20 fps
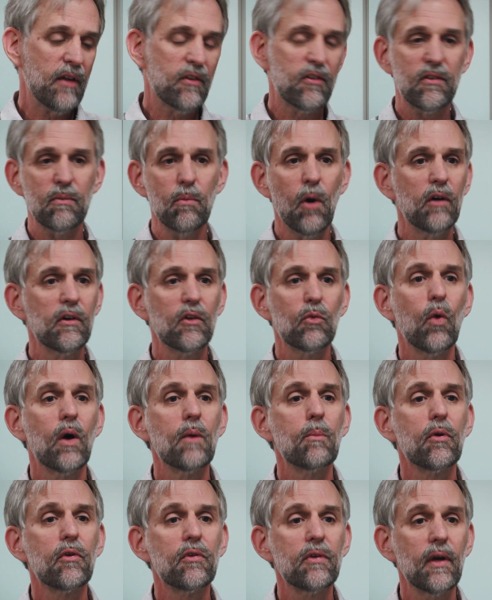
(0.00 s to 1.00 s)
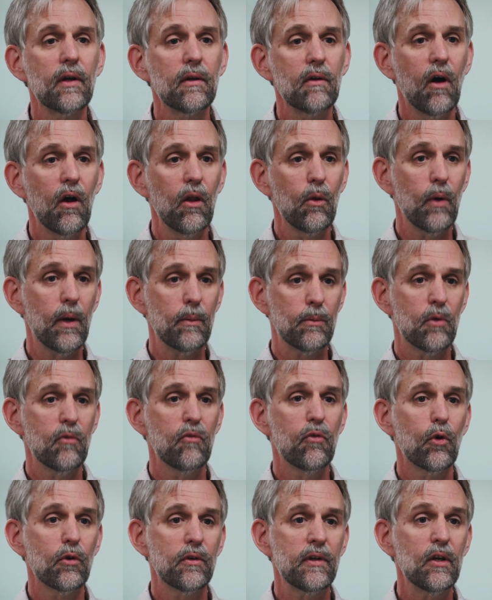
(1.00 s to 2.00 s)
small as 1% all the way up to
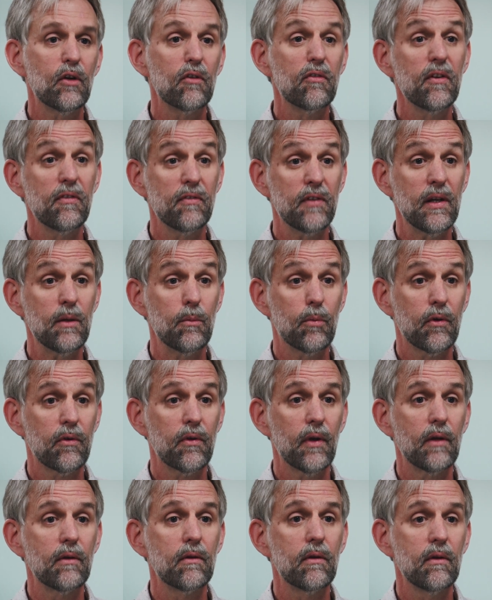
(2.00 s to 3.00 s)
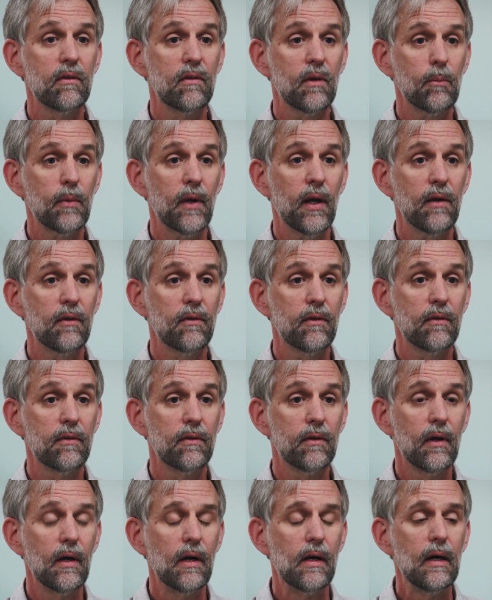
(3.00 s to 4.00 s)
14 or 15% in some
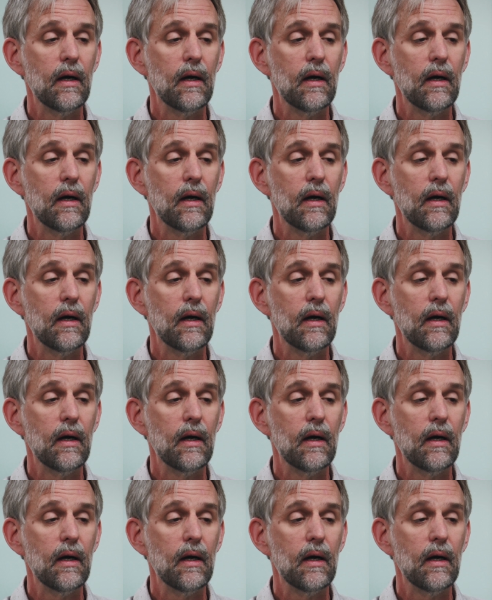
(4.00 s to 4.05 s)
cases.